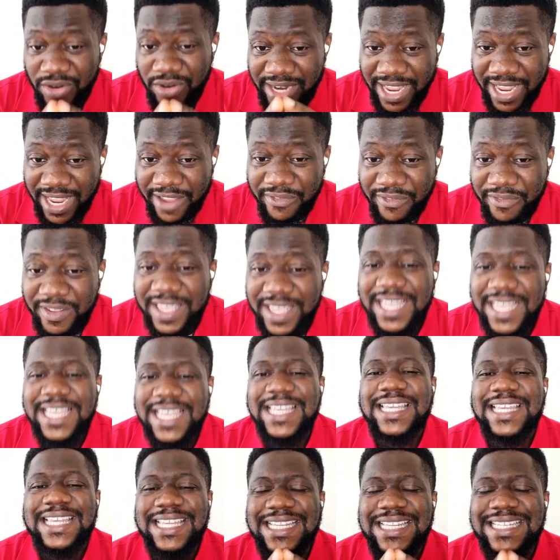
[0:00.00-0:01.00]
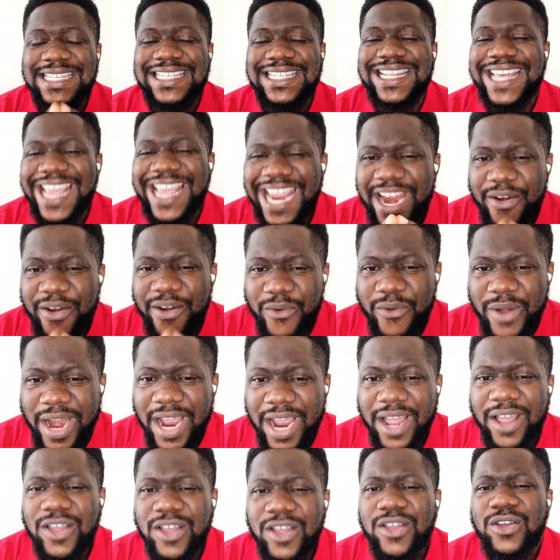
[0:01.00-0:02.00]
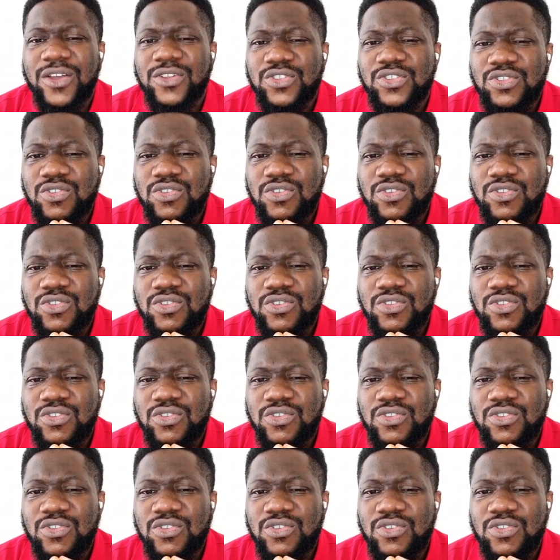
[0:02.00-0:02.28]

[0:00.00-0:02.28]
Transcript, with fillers: in your life is the area